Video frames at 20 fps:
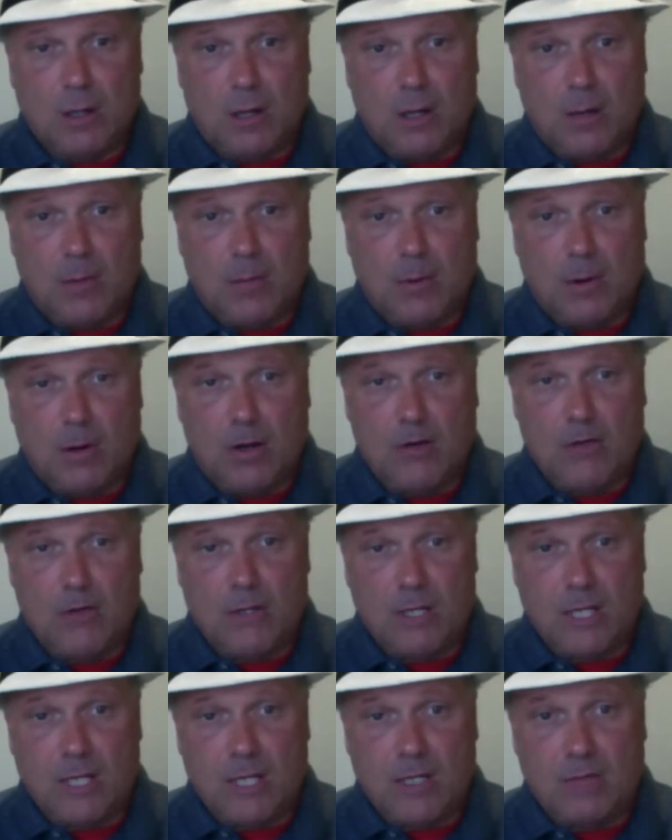a bar
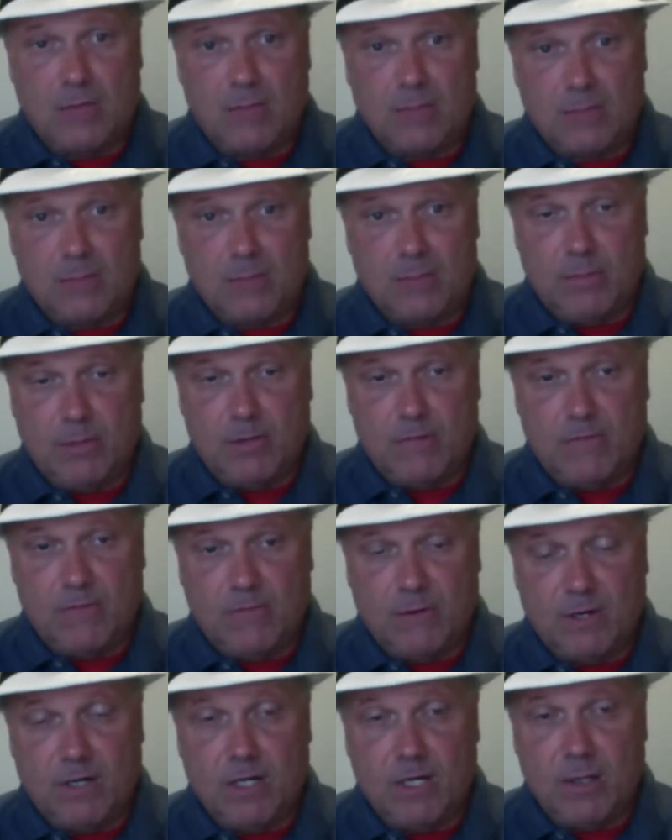that he had been
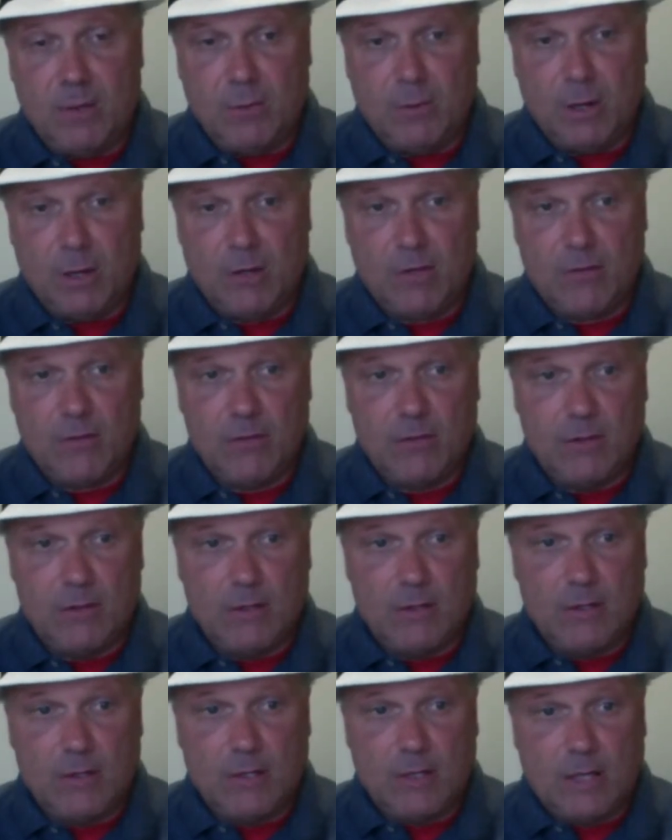friendly with,
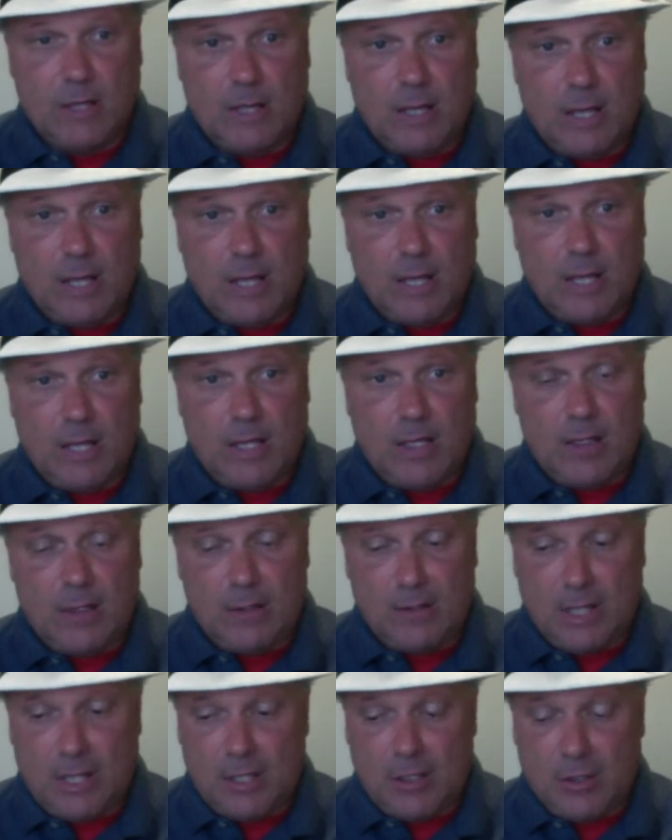
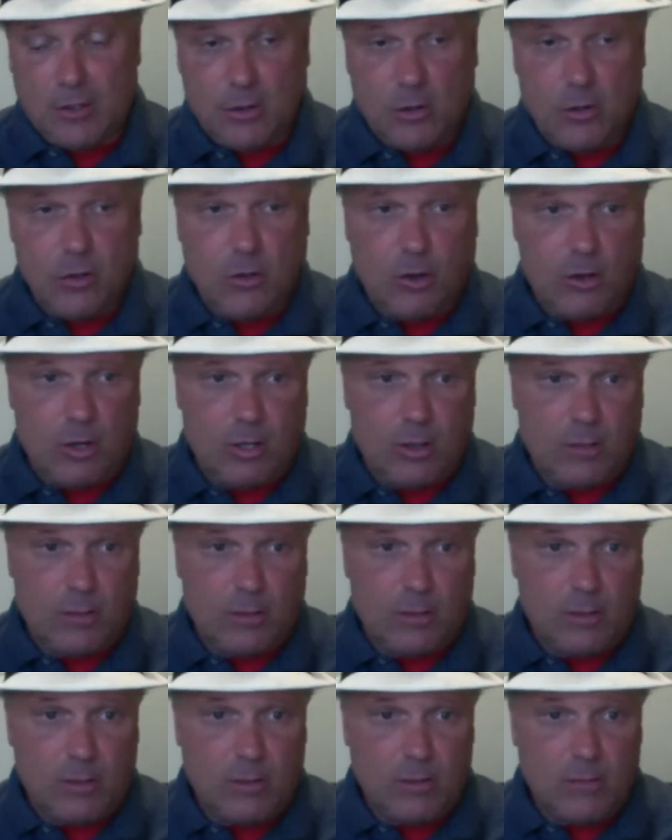and they turned on
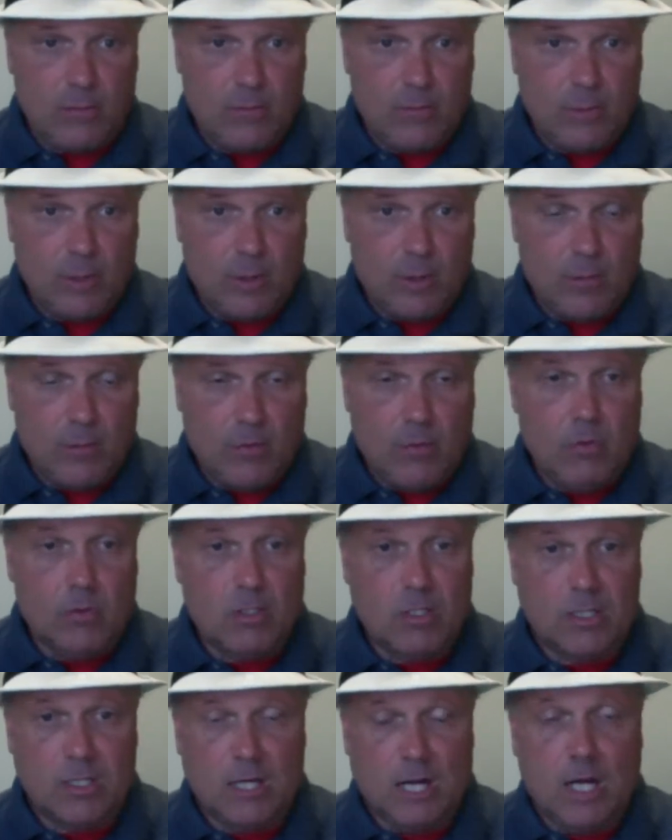him and
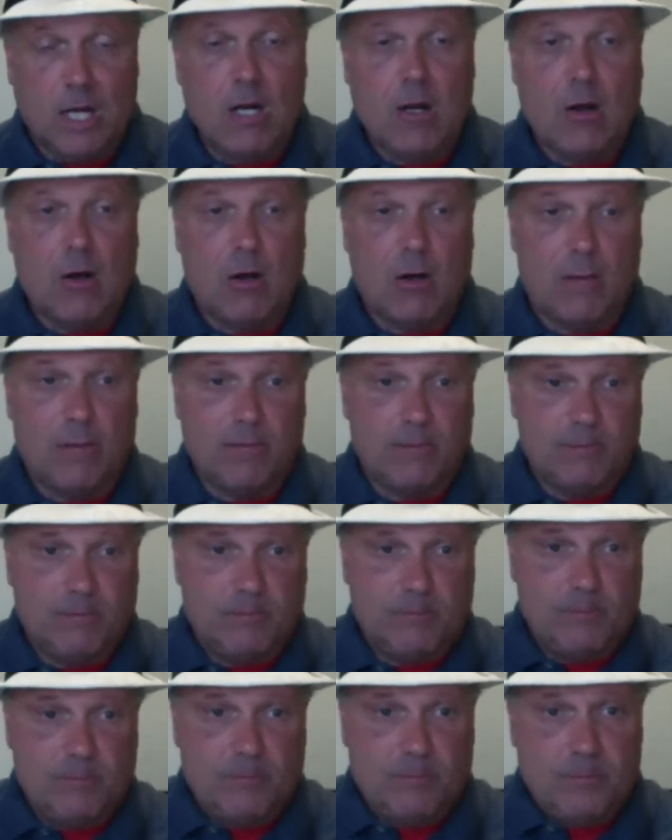pulled a gun on him.
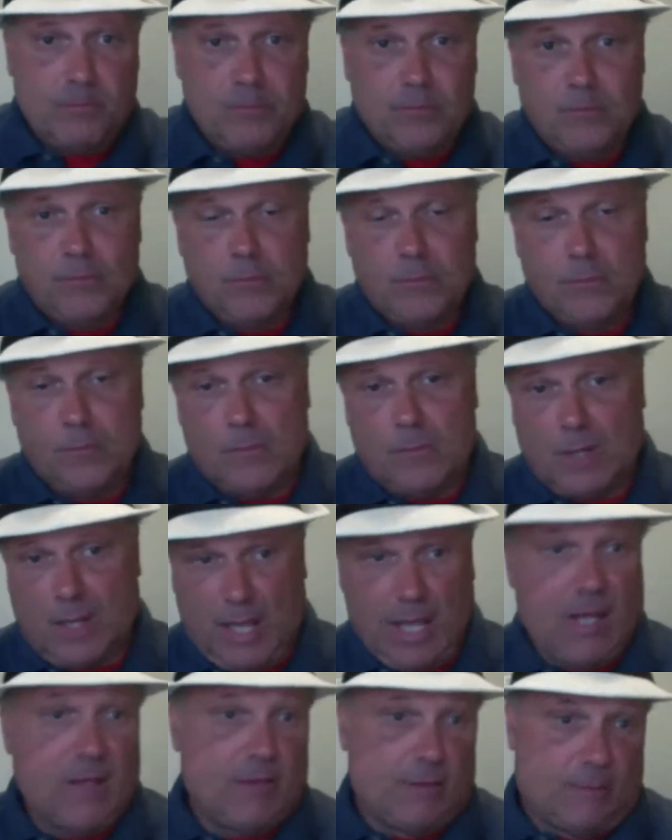
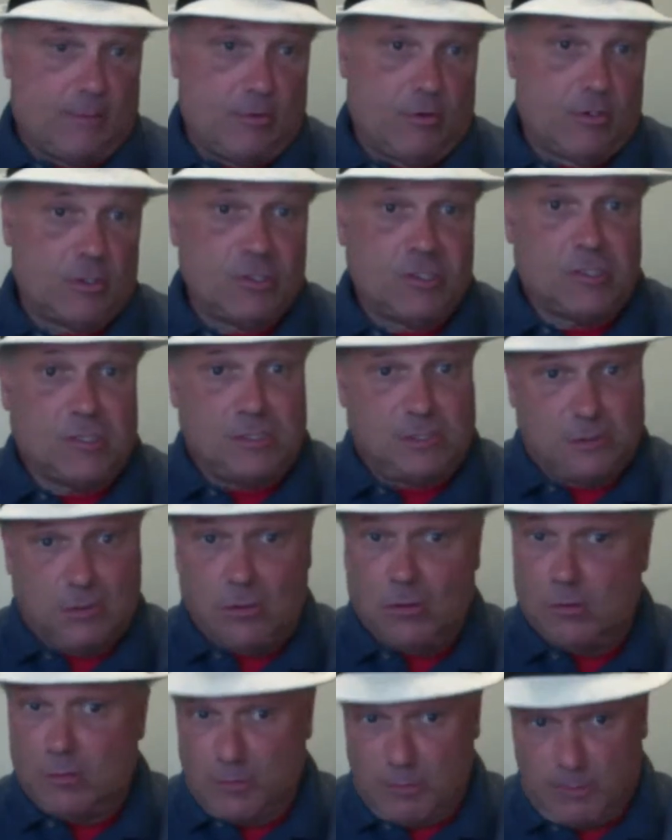And the person
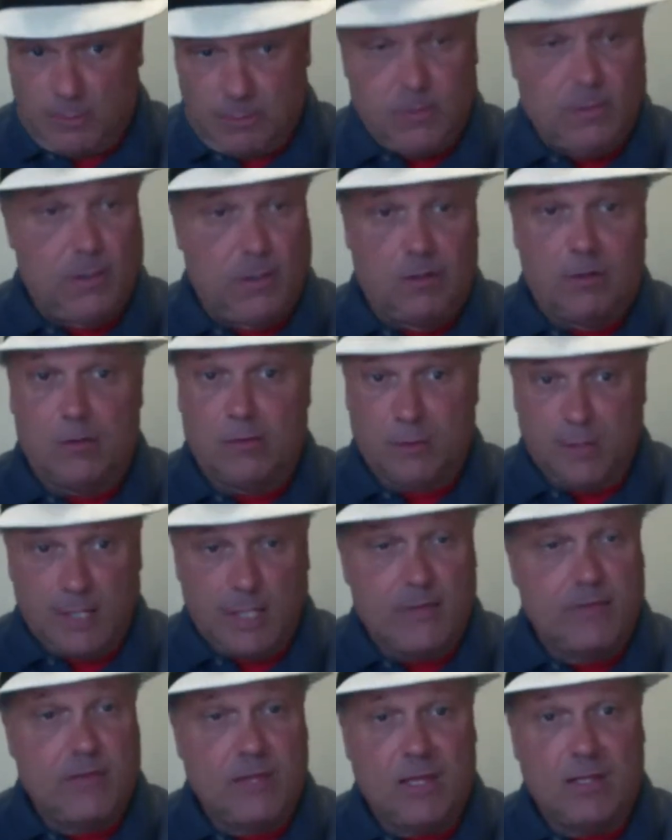told him,
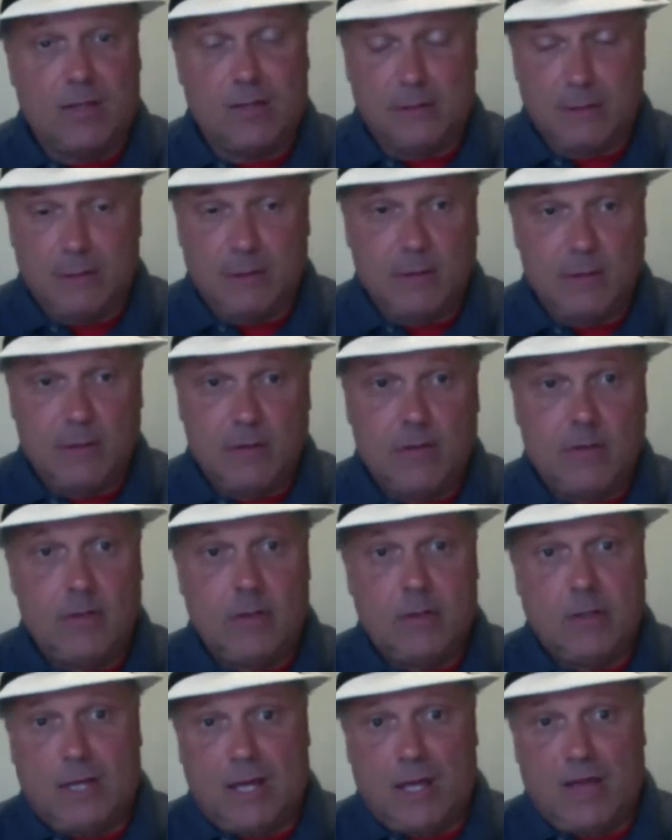get that
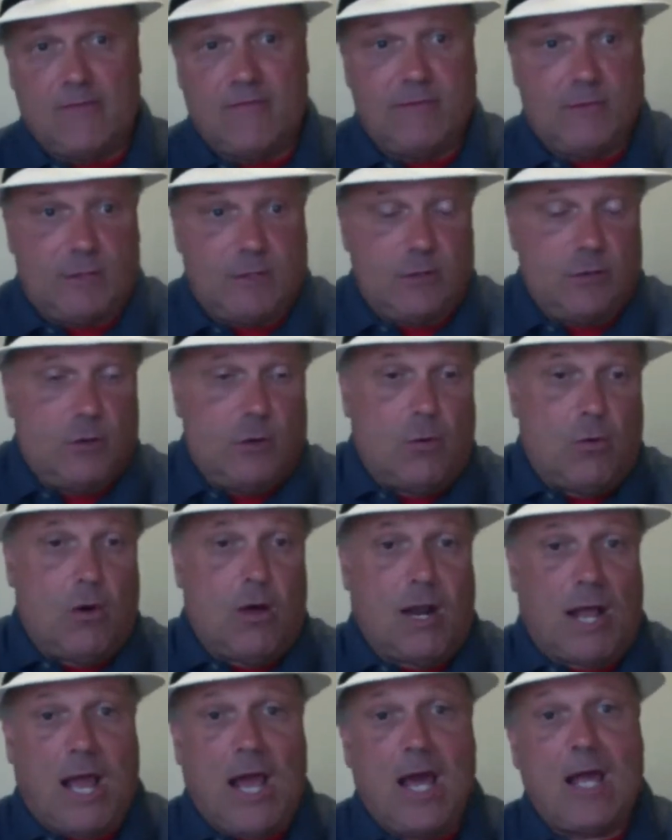effing
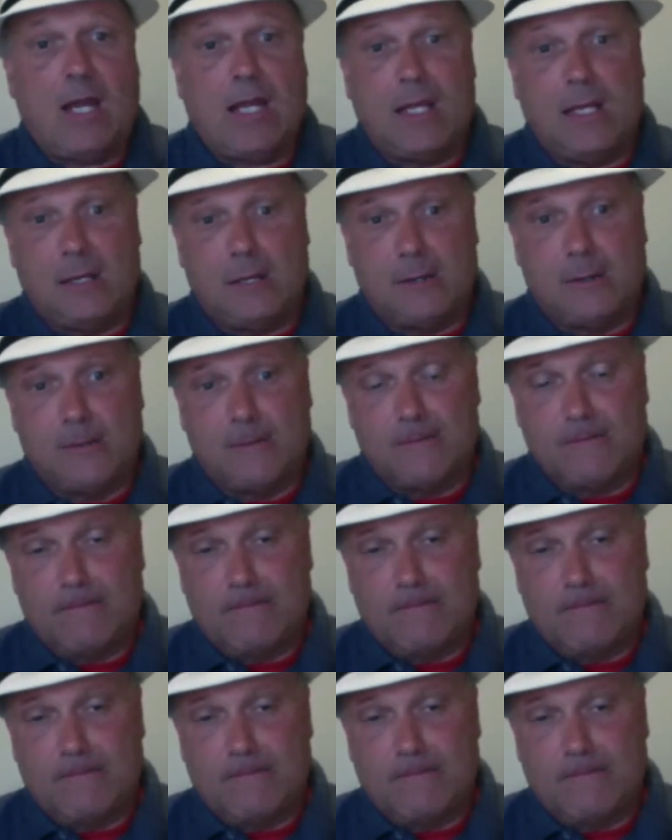what out of here.